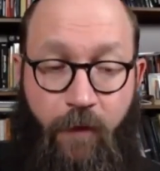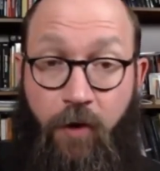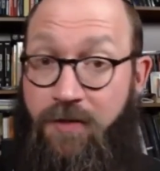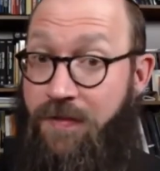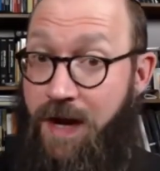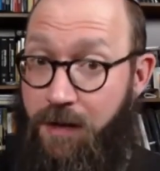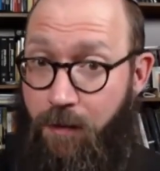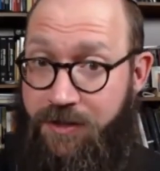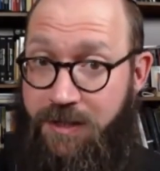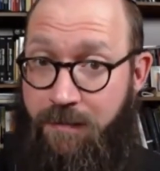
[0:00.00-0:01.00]
or they're
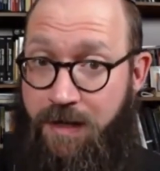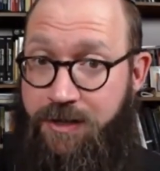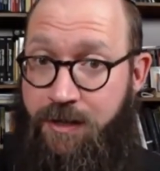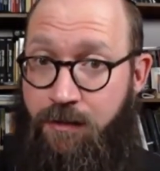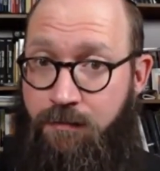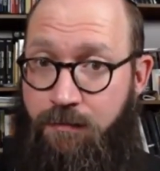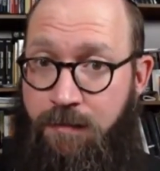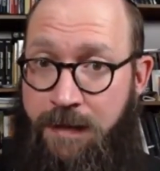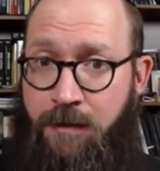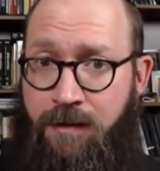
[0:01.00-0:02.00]
watching my channel,
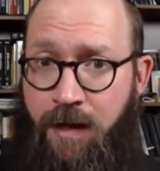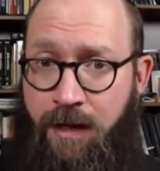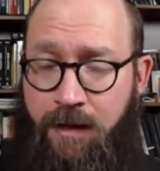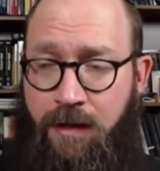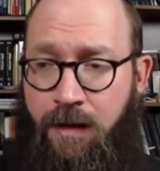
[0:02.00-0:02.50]
and they're like,